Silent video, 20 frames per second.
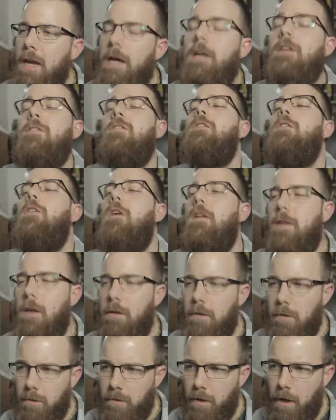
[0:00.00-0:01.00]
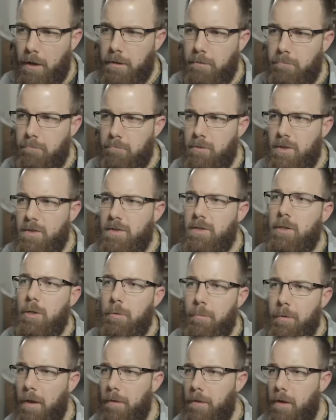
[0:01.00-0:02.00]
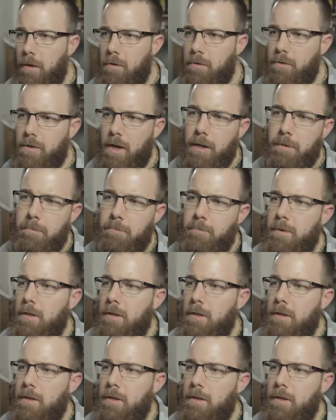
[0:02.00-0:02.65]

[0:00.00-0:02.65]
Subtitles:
it's a little on the underside. Just a little bit on the underside.